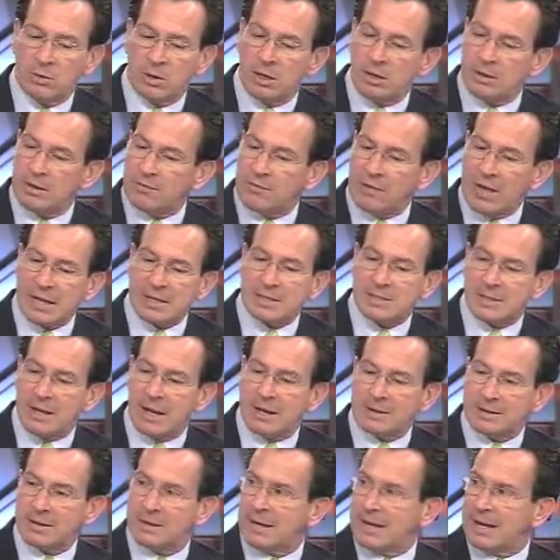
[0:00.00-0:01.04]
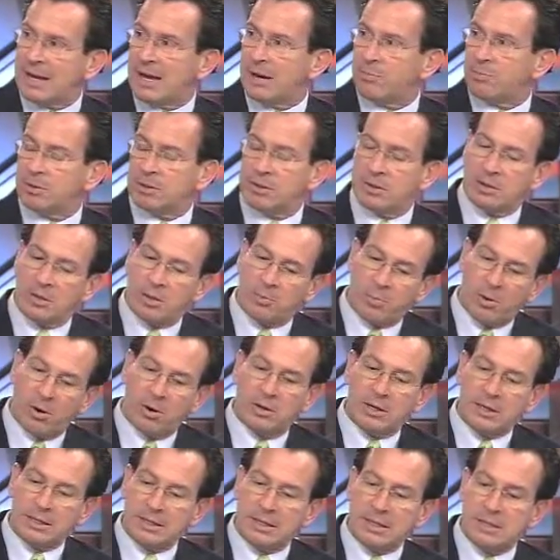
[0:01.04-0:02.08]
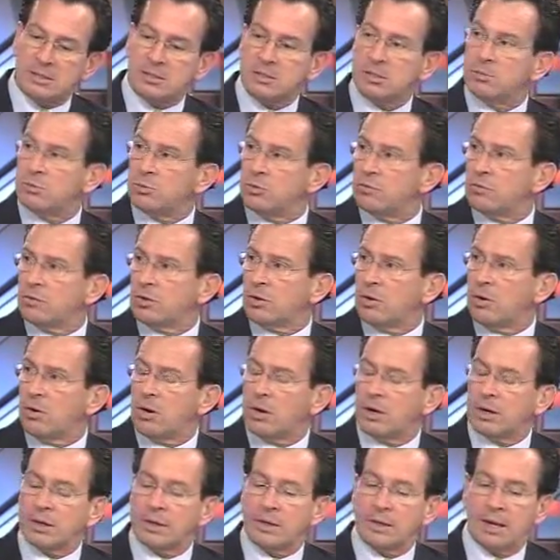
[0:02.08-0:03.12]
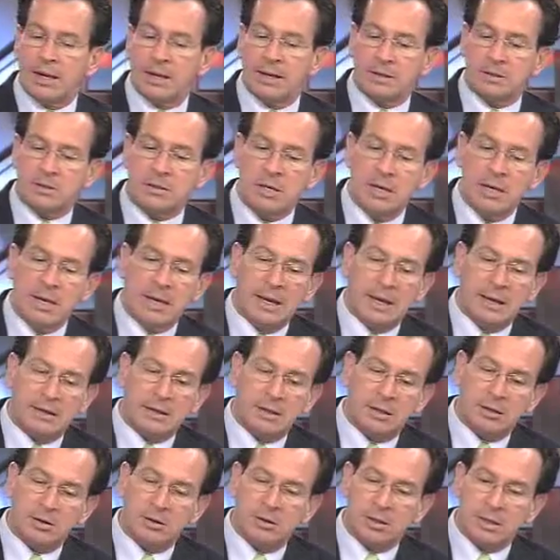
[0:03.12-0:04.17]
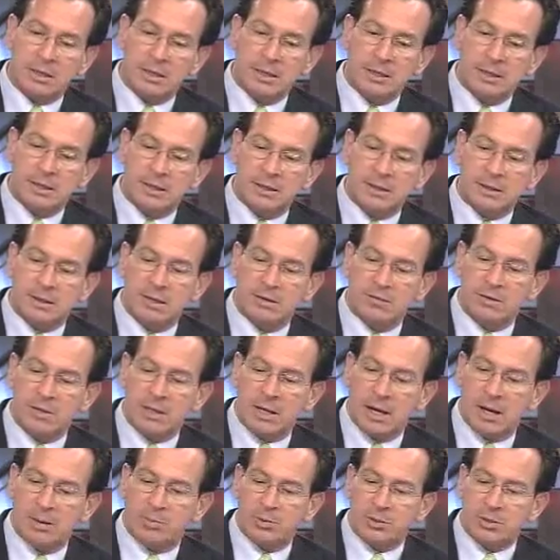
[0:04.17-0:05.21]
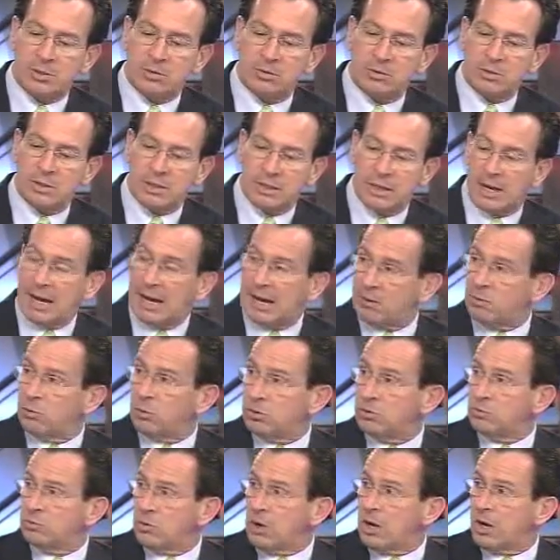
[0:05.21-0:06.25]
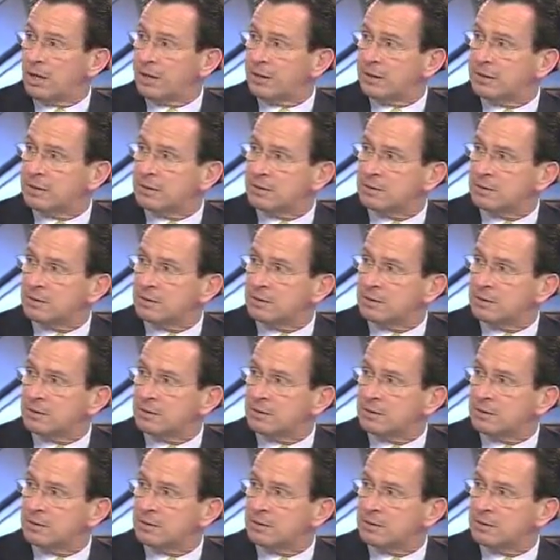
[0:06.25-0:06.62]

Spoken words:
if that's not going to happen, then the party needs to move along. And clearly, given the opportunity, I would run.